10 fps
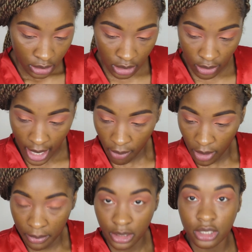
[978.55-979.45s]
So now
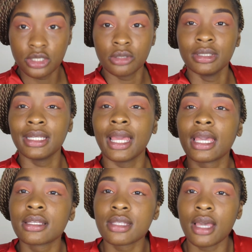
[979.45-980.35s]
what I'm gonna do
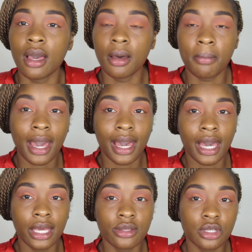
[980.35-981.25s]
next, my
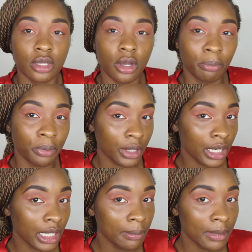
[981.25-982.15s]
eyes are
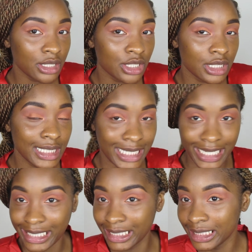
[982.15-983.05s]
pretty much
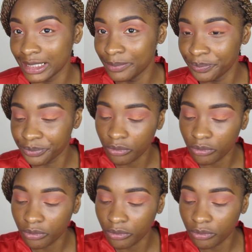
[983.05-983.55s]
done.